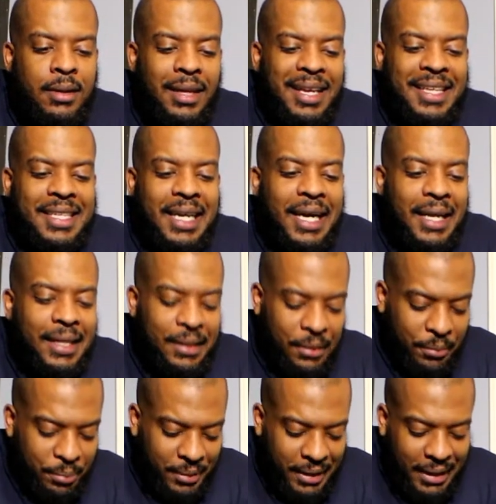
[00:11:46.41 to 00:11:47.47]
It's got a
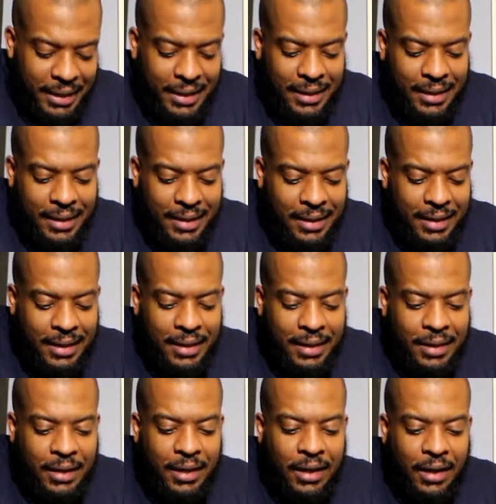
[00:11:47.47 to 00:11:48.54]
little play.
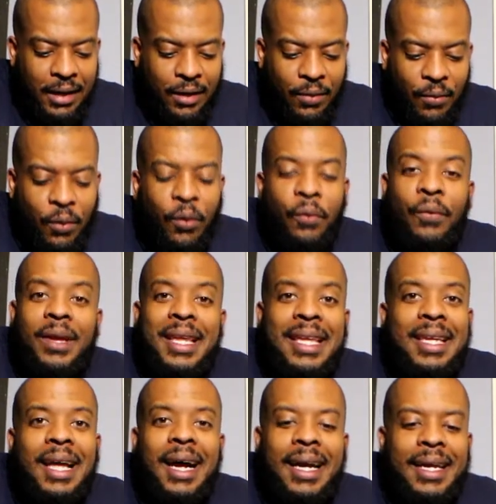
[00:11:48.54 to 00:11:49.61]
I won't really
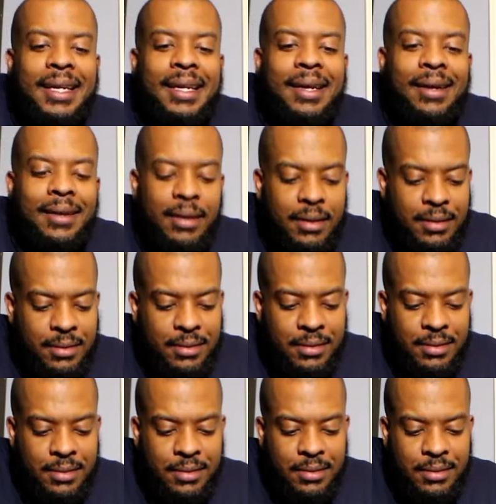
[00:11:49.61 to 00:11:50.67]
lock in there.
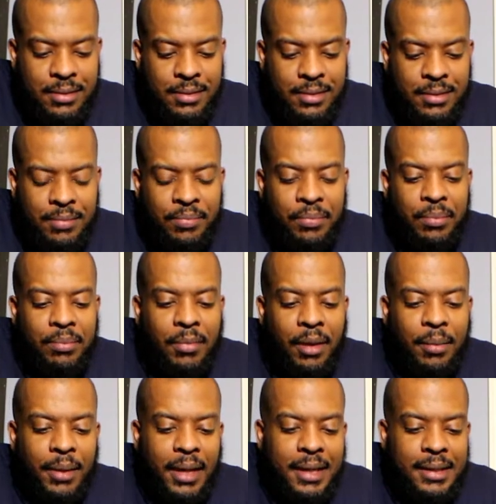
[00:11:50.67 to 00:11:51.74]

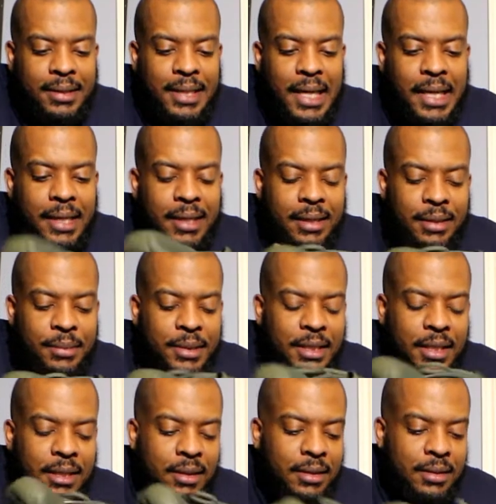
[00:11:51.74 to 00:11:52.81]
Maybe I can tighten it. Let me
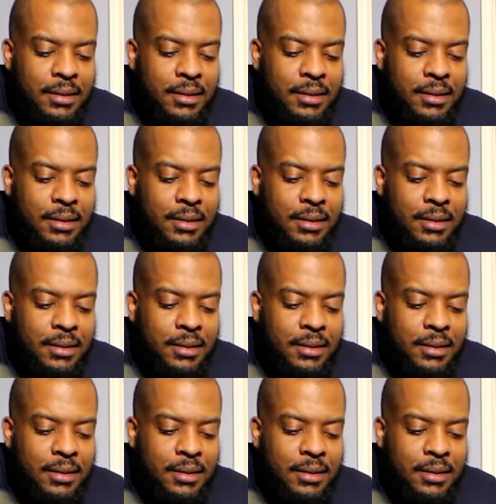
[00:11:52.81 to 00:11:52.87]
see.